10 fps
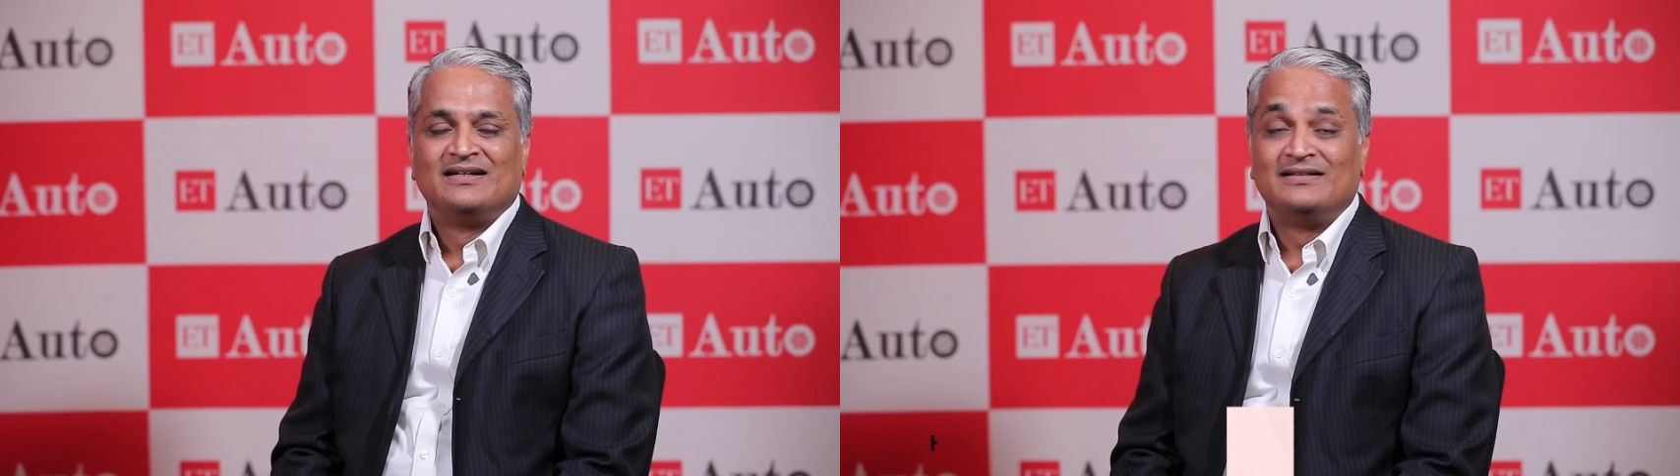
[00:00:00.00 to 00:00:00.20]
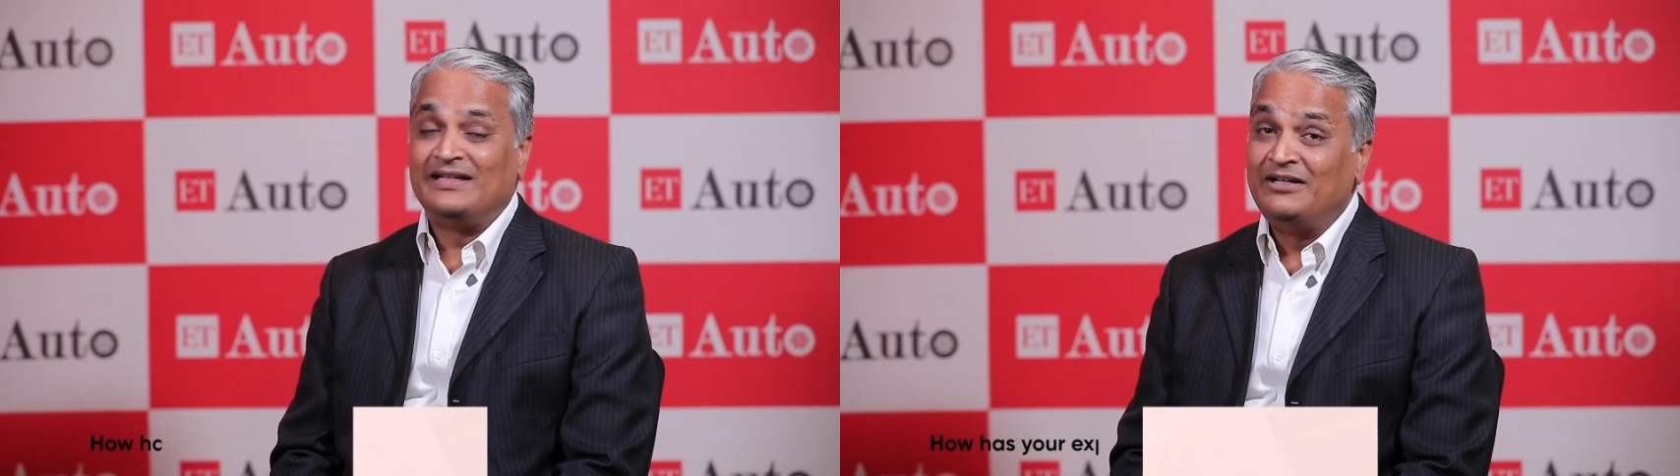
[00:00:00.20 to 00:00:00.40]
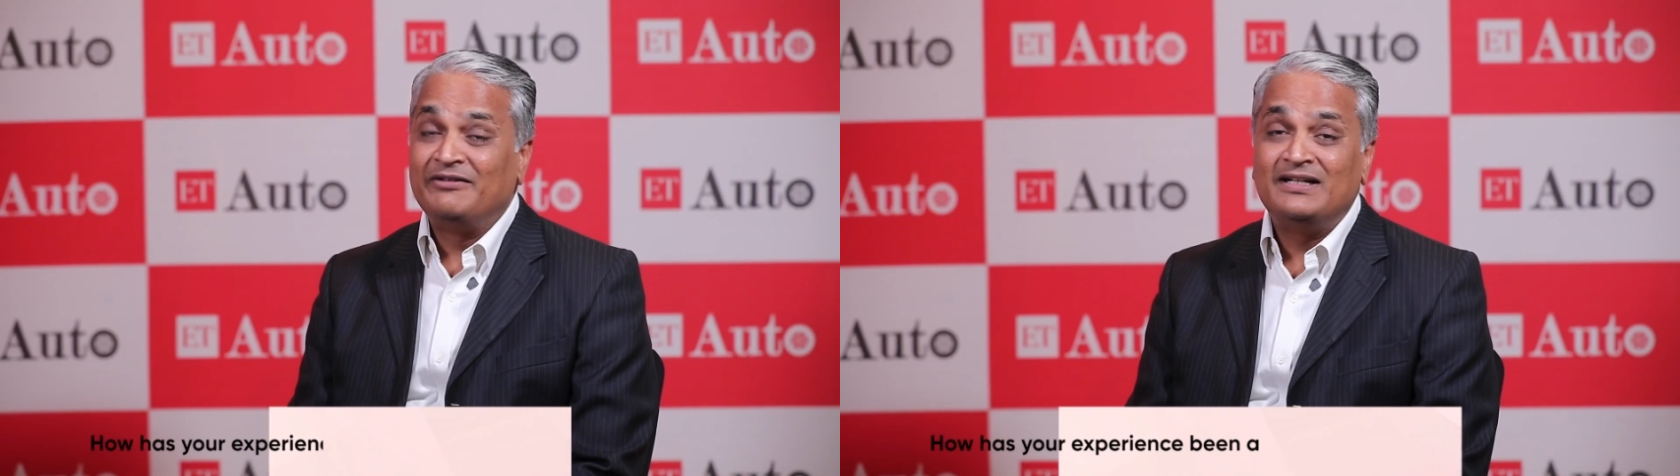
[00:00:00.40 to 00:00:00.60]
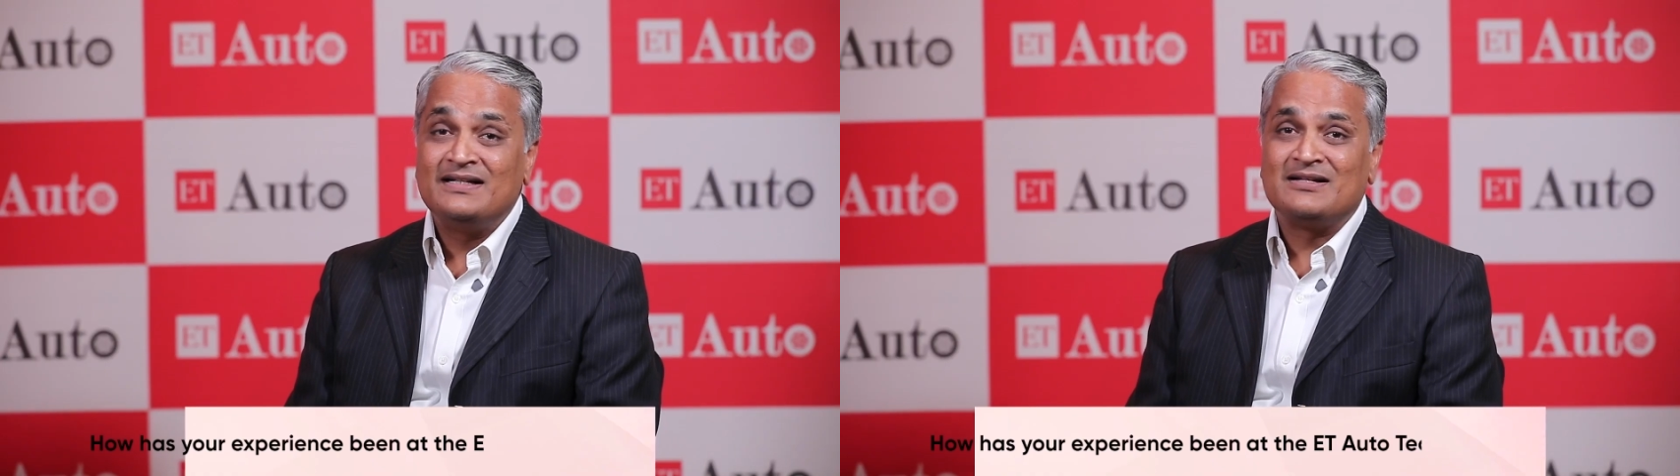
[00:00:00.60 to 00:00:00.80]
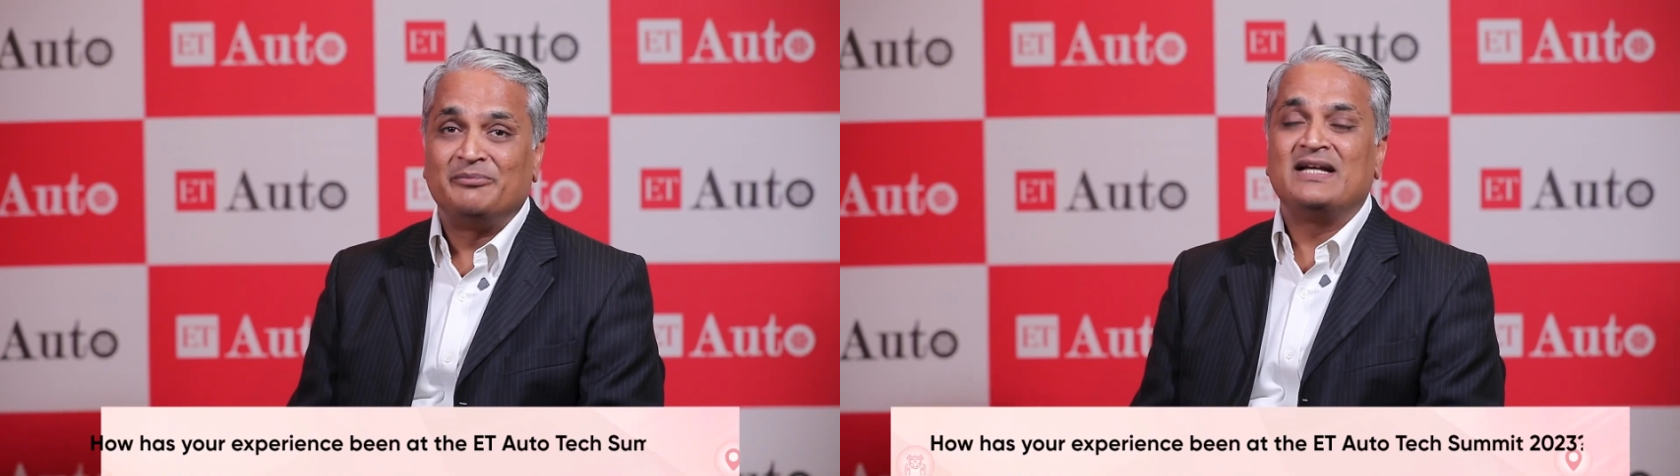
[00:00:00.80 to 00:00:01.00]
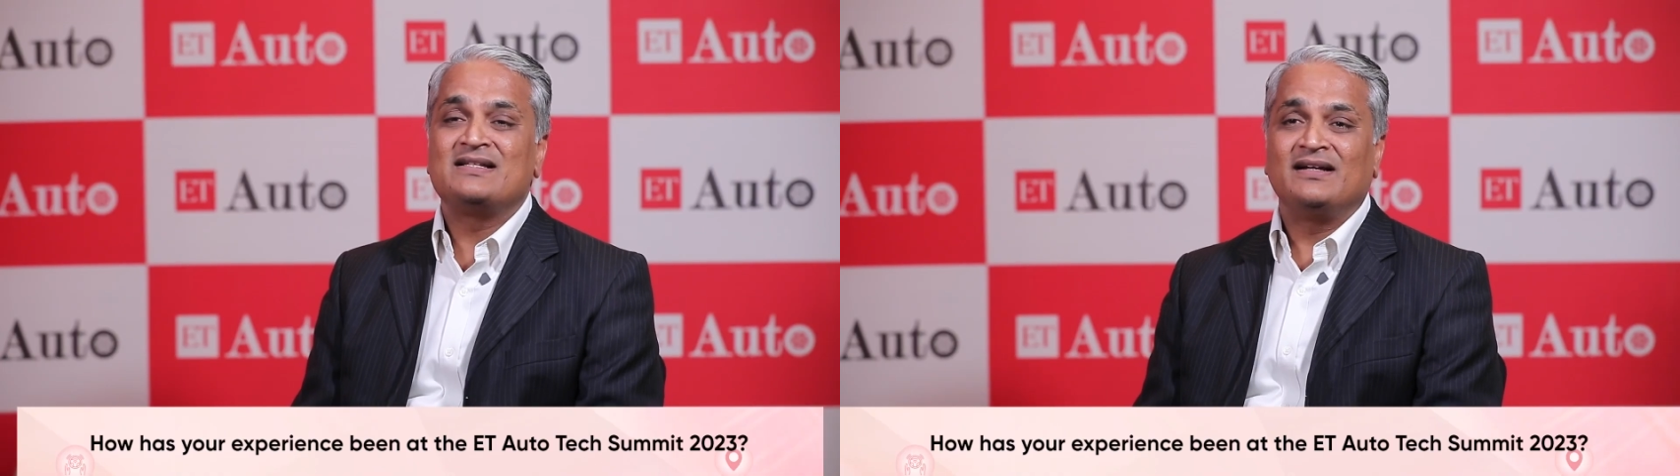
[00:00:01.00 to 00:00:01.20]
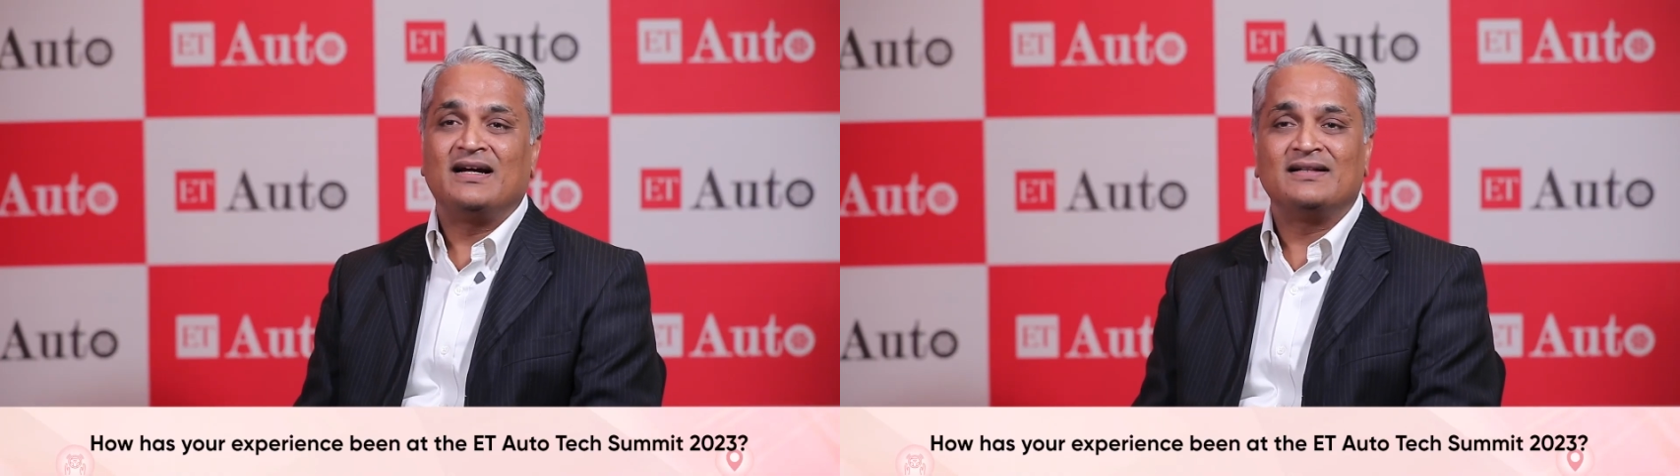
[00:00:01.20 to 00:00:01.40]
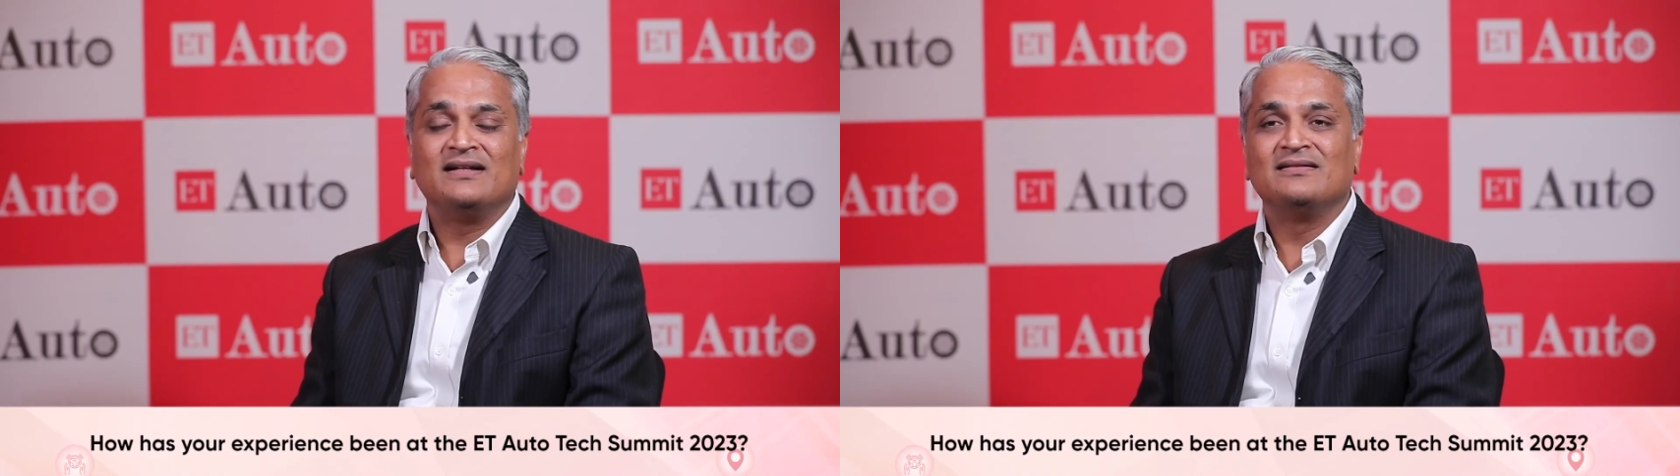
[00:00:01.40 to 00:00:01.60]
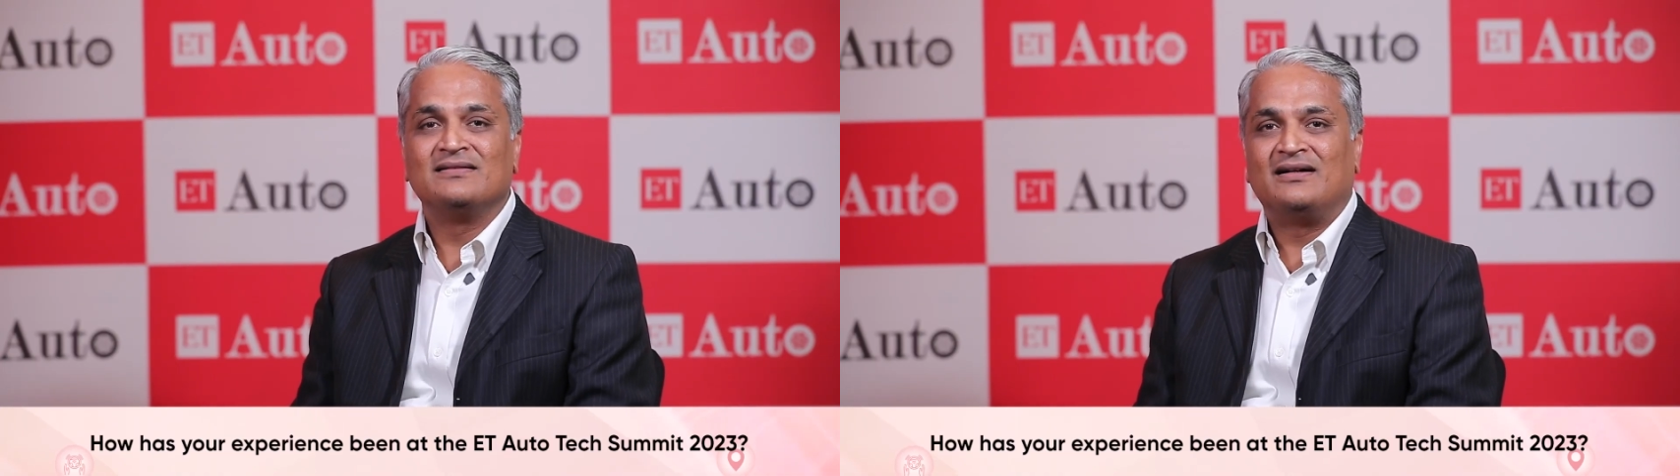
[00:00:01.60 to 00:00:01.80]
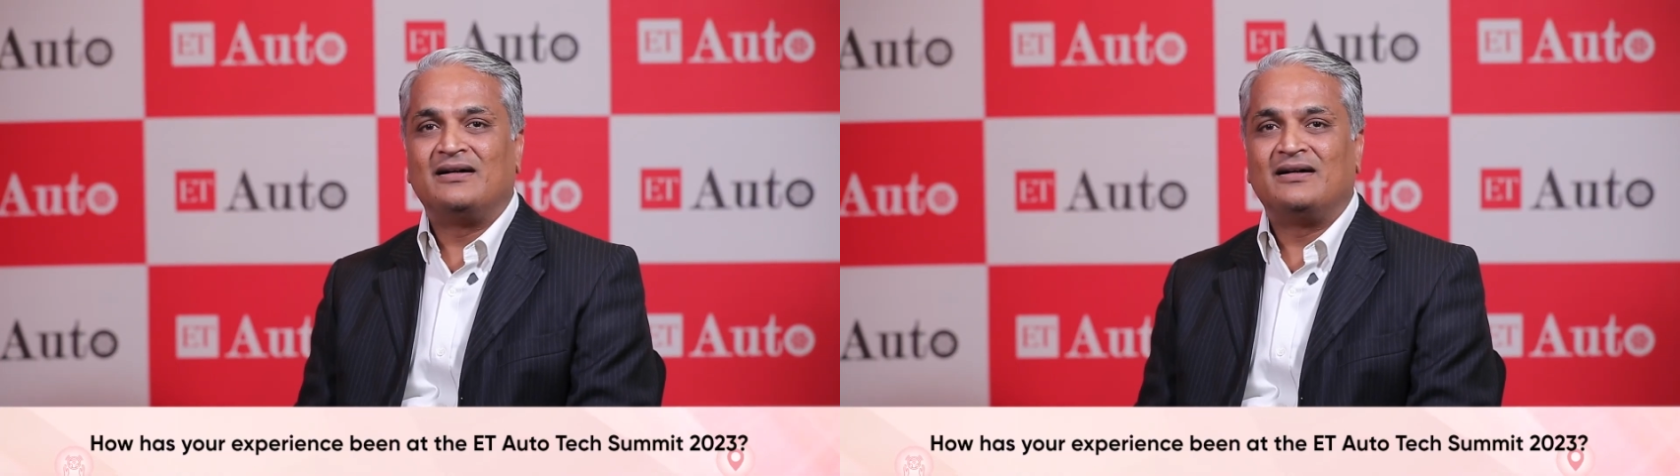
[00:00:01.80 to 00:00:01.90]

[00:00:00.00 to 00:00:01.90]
The event is amazing. I think